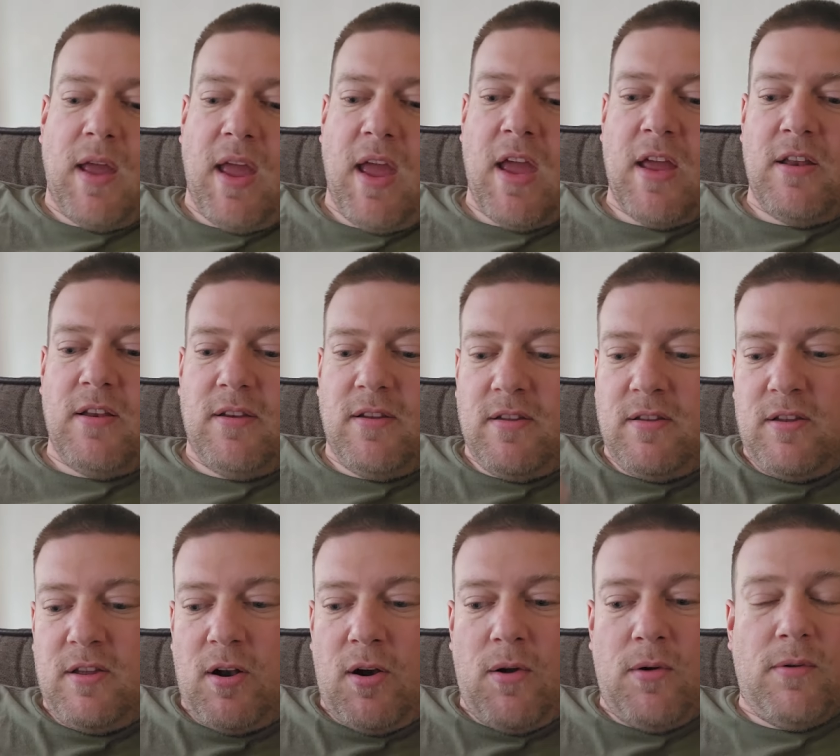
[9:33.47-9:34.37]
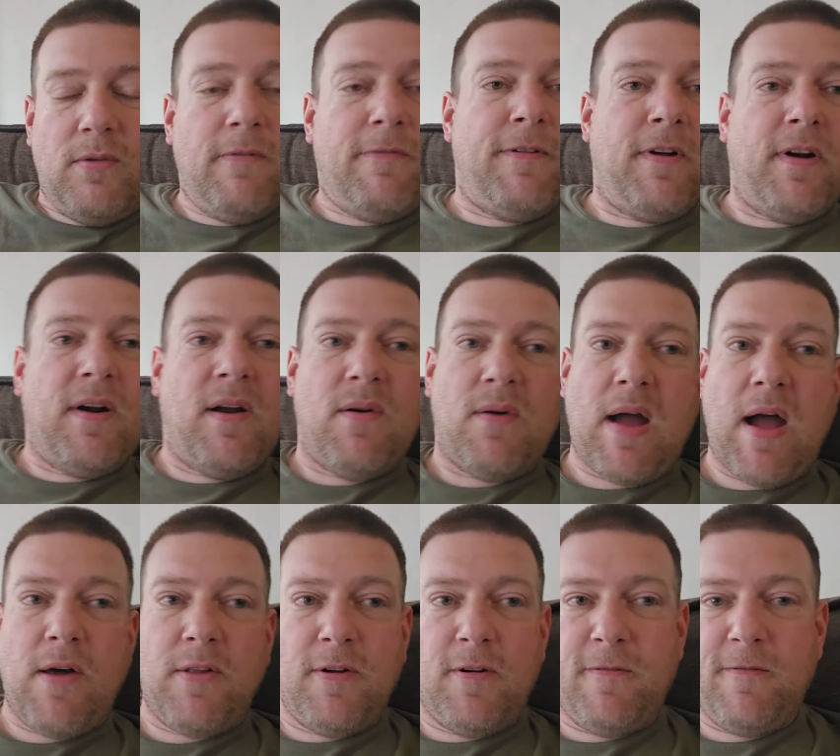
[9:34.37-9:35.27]
and you know figure out
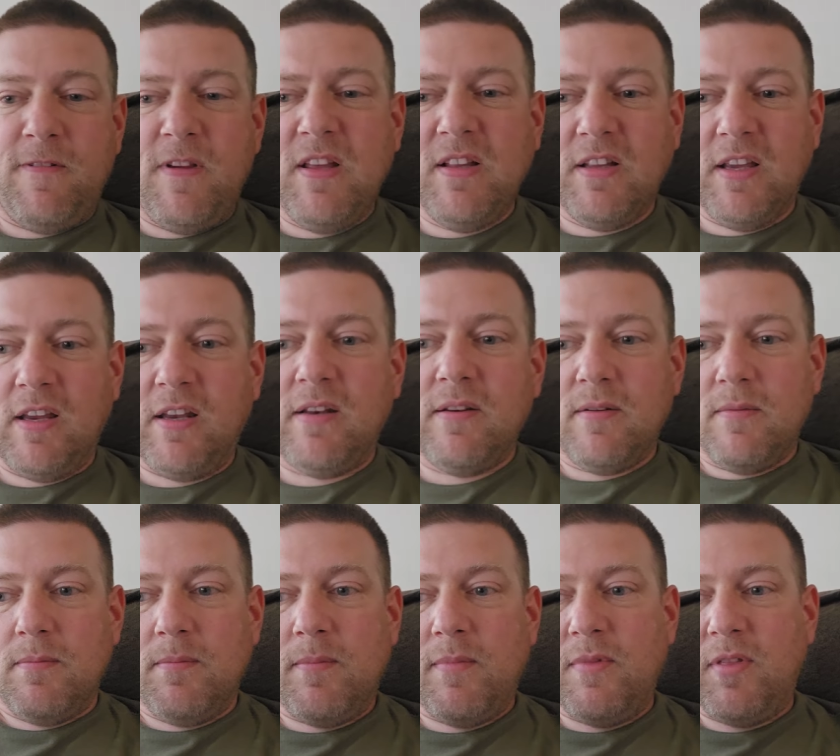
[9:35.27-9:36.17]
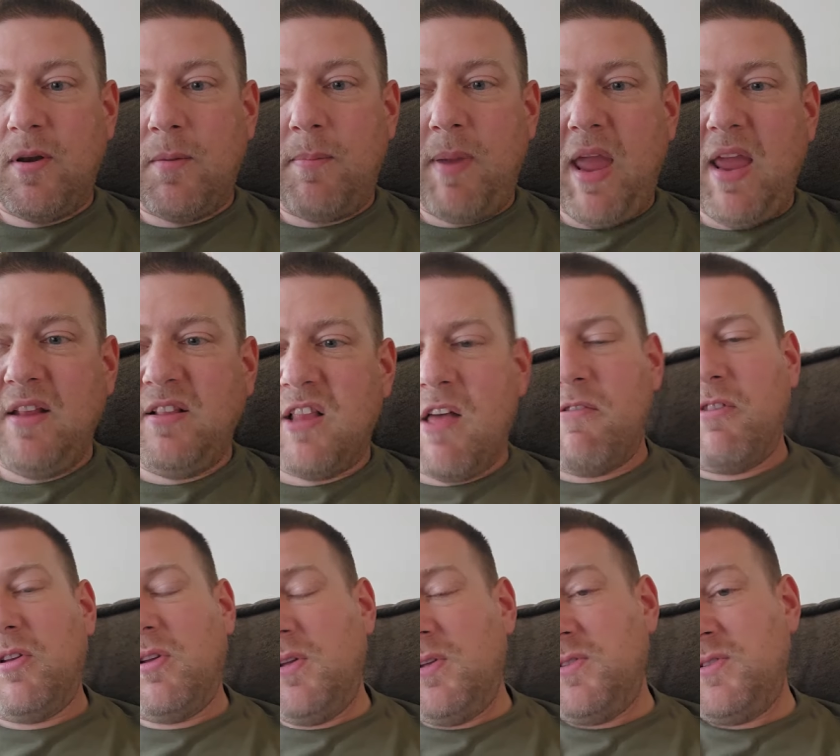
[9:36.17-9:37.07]
how they're feeling, their pain
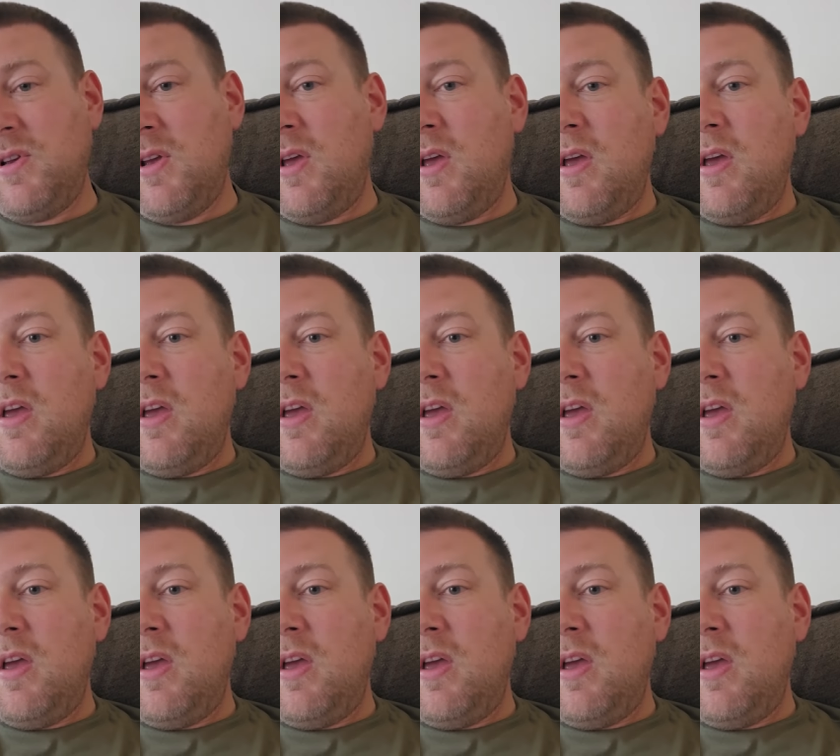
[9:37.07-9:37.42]
levels,